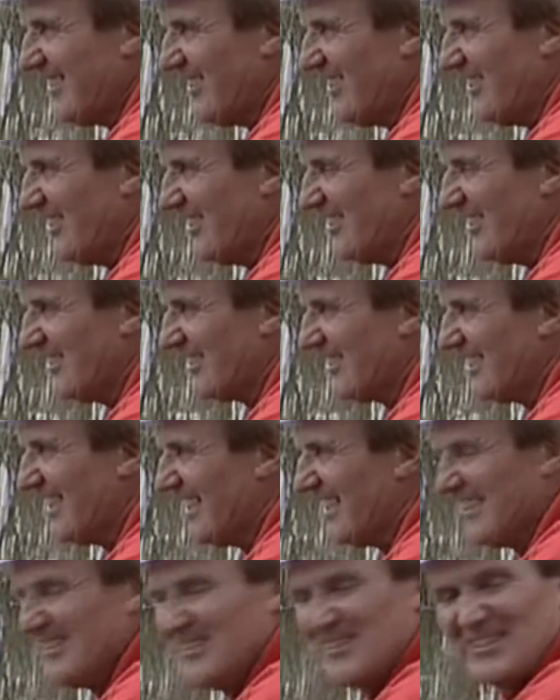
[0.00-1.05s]
Oh
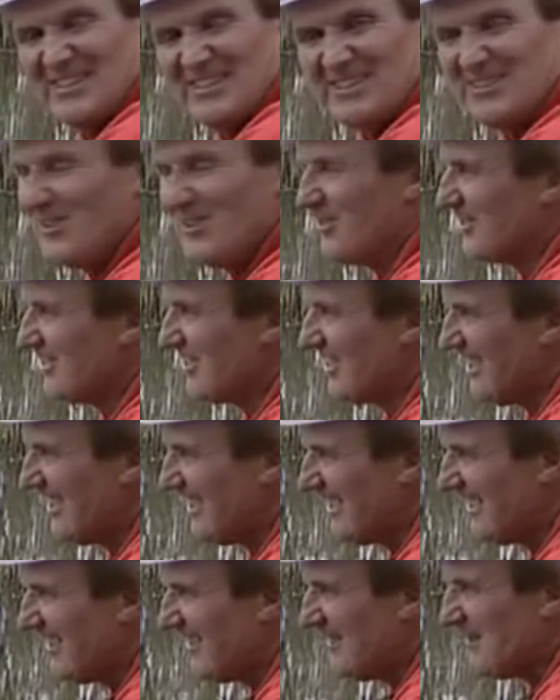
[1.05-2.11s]
dear.
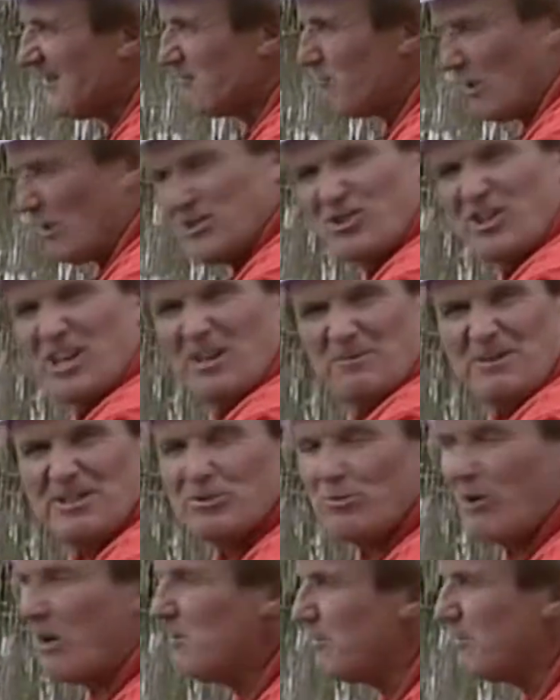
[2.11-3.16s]
Once you get them
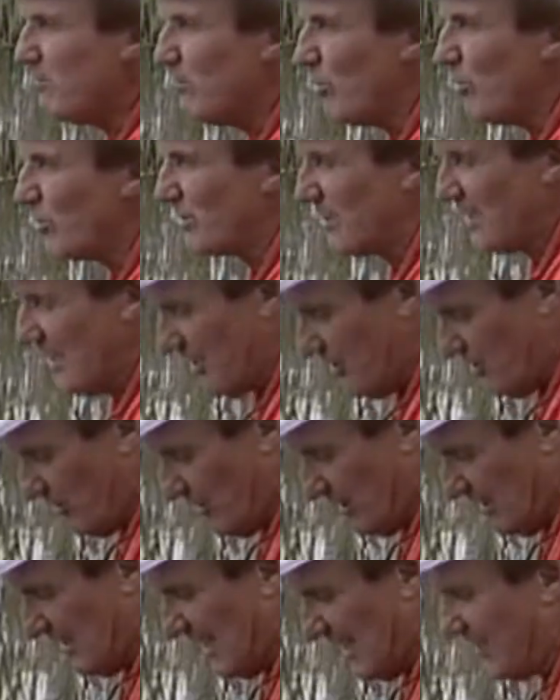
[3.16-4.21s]
into open water, then
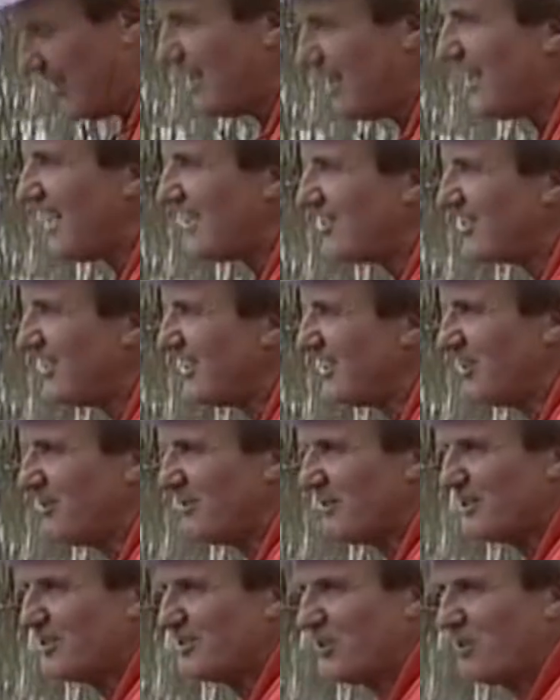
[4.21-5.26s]
you can let the elastic
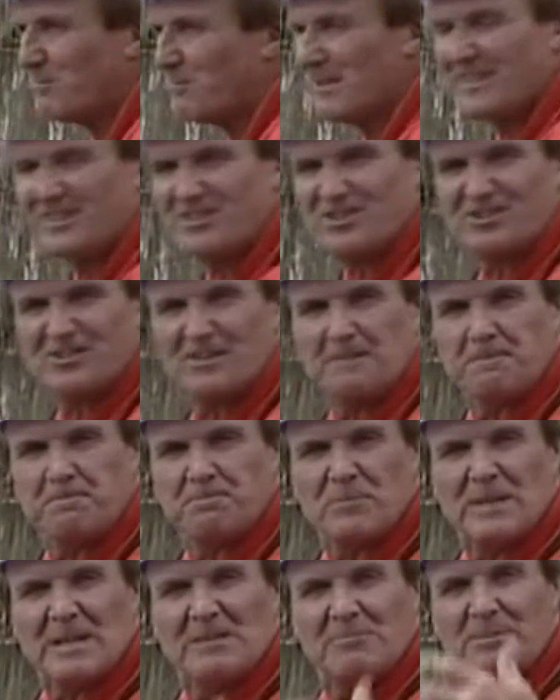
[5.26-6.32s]
do its job, but
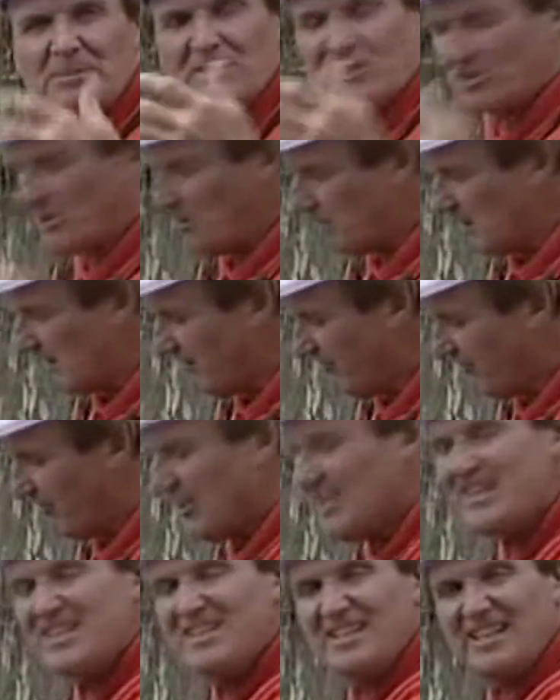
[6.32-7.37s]
because I've been
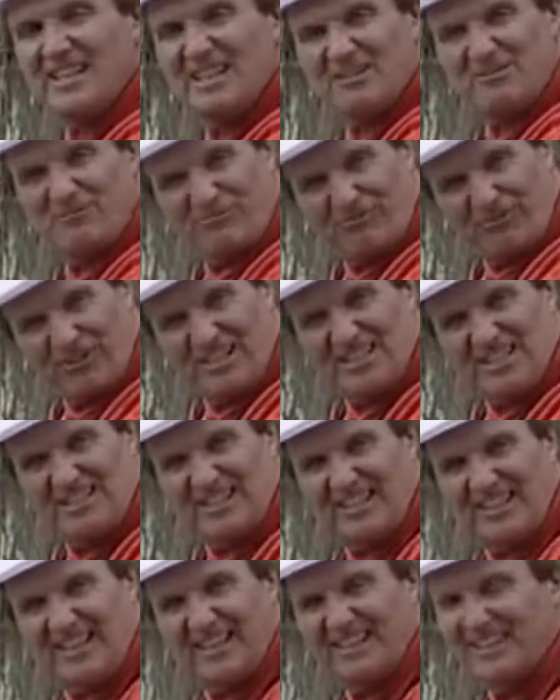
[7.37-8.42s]
feeding it, and
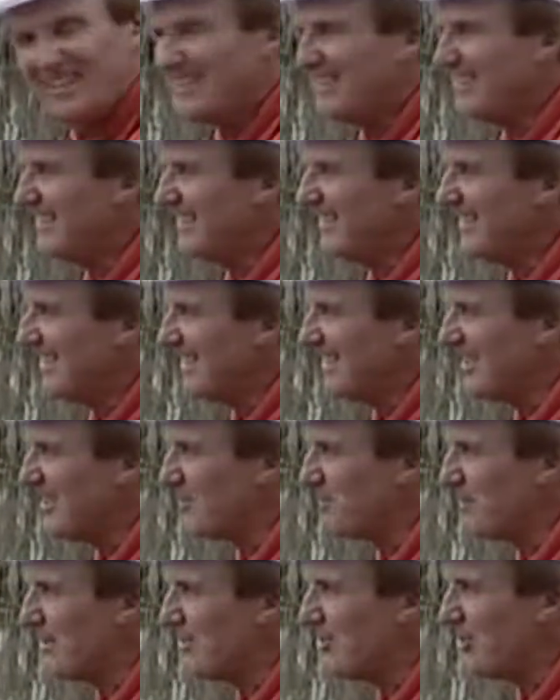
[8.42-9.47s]

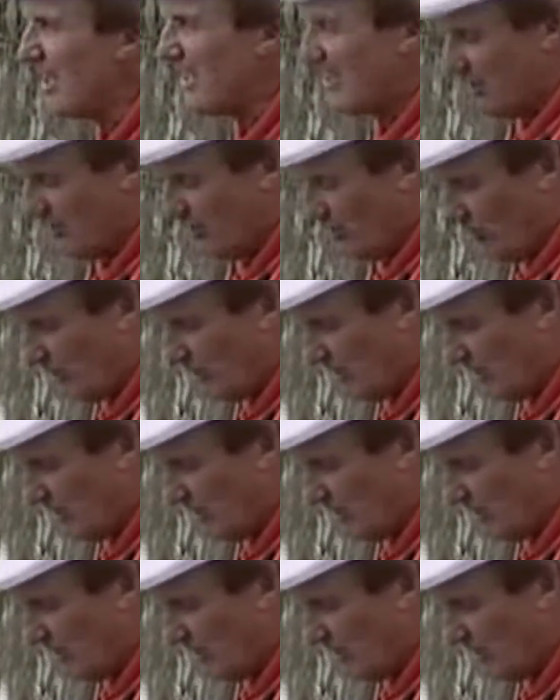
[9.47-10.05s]
it's been taking